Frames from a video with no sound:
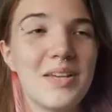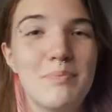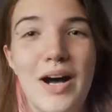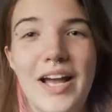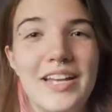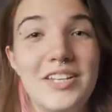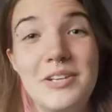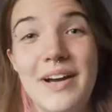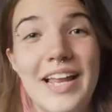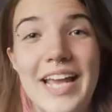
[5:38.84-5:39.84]
My
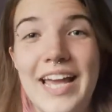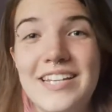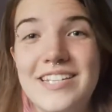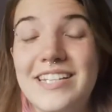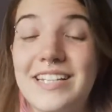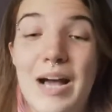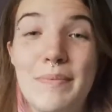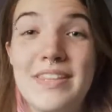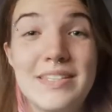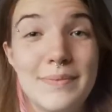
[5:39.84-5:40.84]
new alocasia is
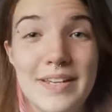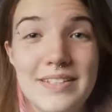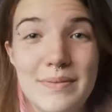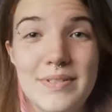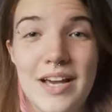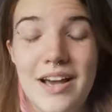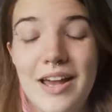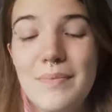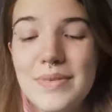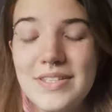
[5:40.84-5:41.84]
coming this week
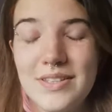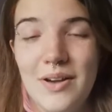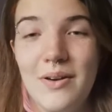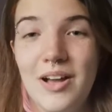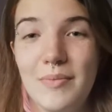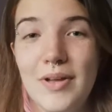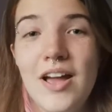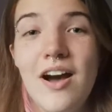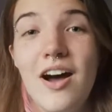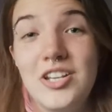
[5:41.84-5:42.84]
sometime, so
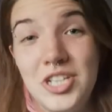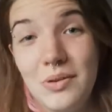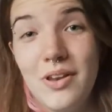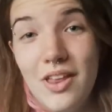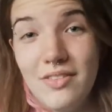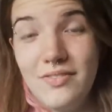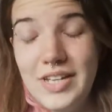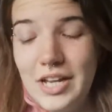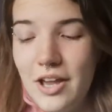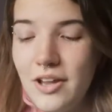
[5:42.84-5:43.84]
I'll show you in another
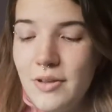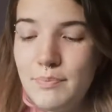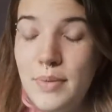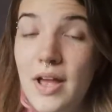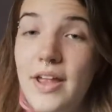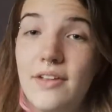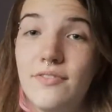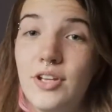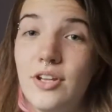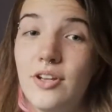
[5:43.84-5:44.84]
video. But
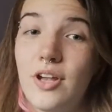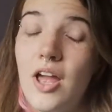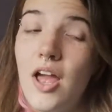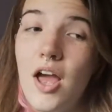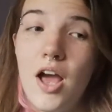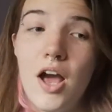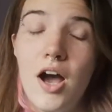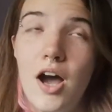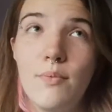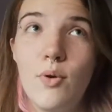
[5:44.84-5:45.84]

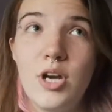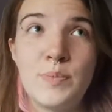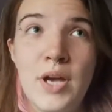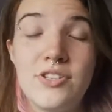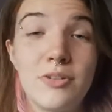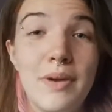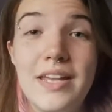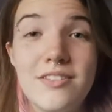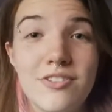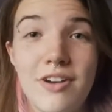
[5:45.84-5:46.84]
I'm always posting on my
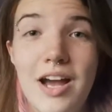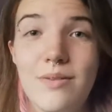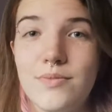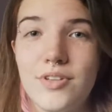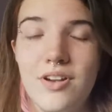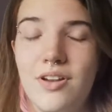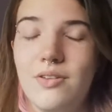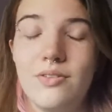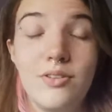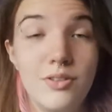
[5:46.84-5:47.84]
Instagram,
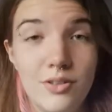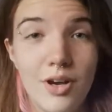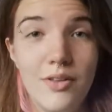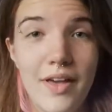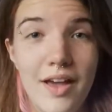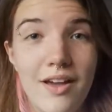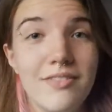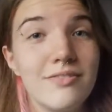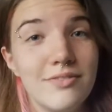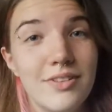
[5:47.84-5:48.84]
so go there,